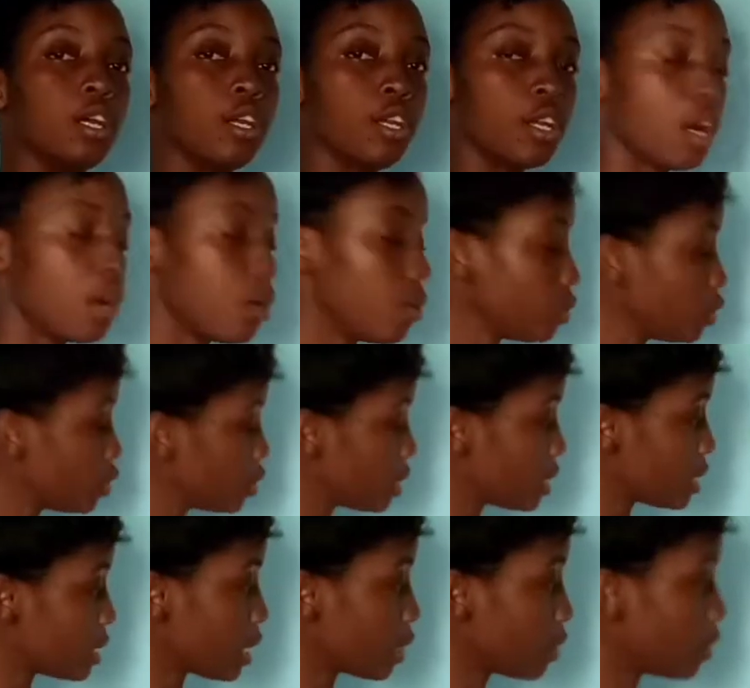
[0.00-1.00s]
Now to the
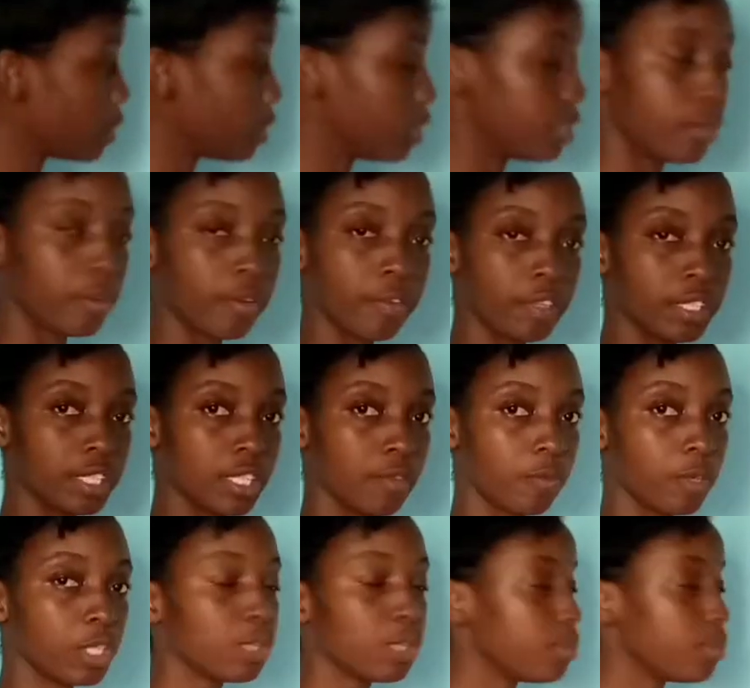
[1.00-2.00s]
second derivative,
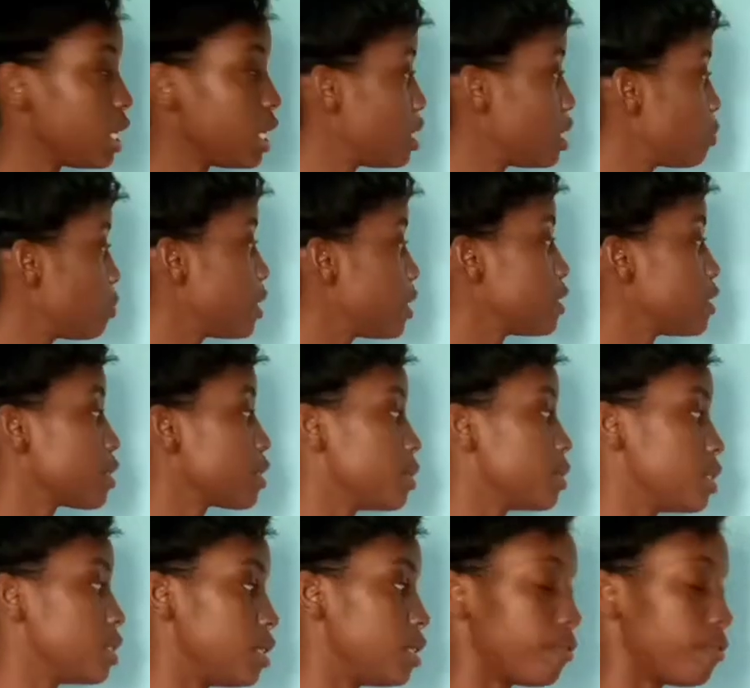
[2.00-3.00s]
which means we're just
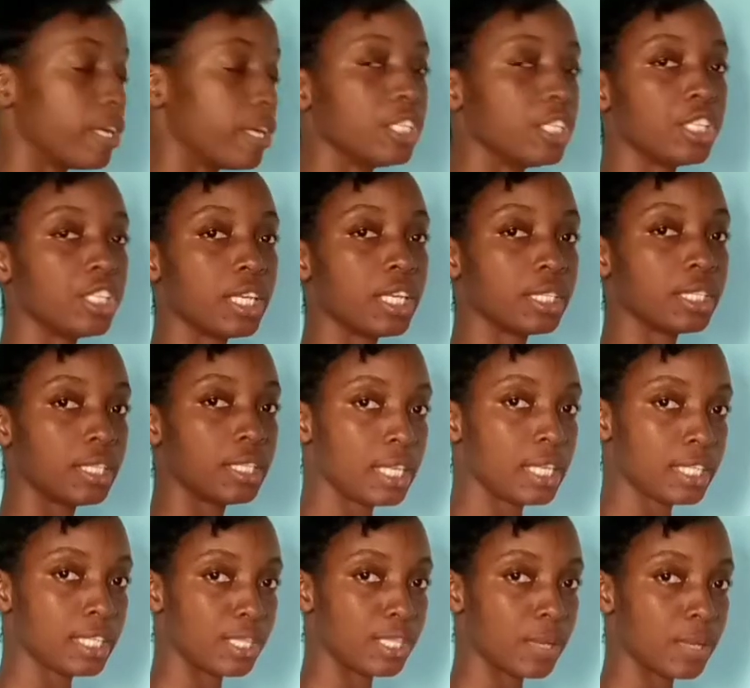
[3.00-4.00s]
going to differentiate
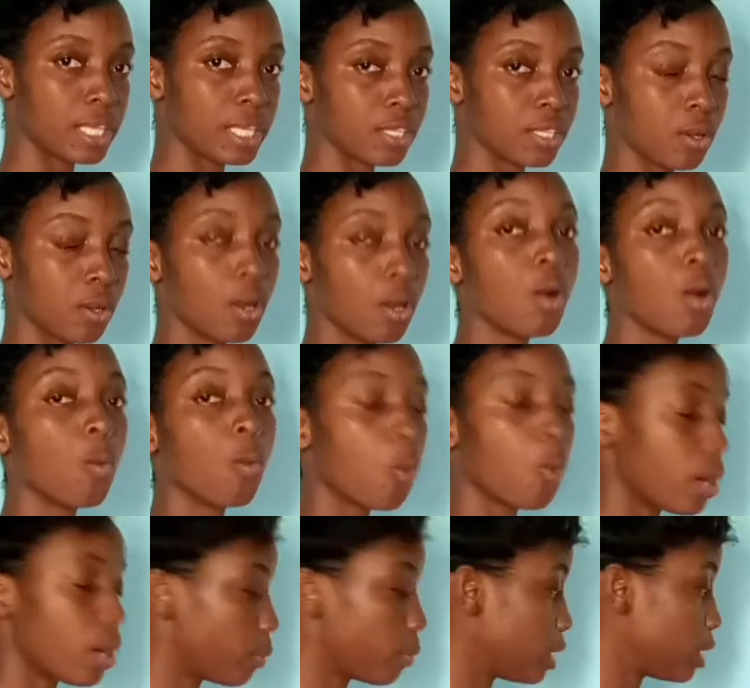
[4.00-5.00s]
this new answer
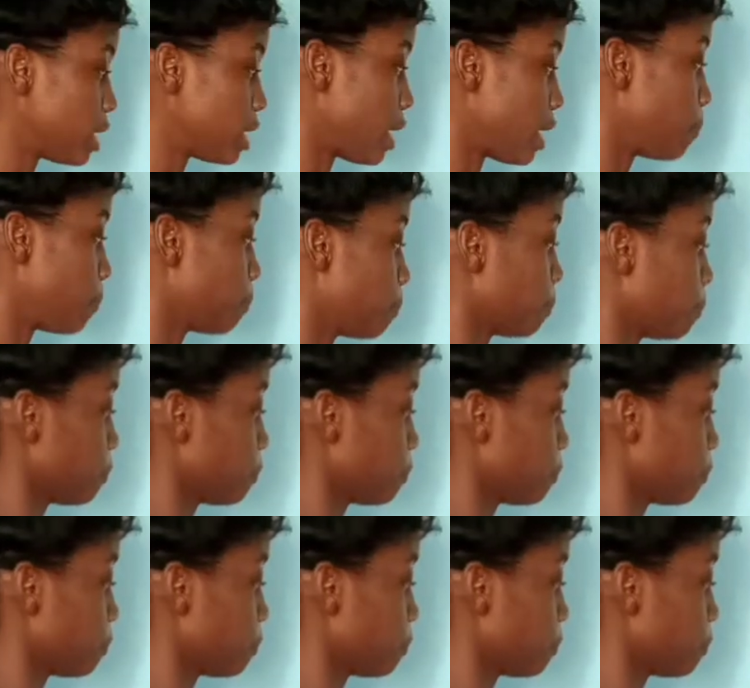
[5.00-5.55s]
one more time.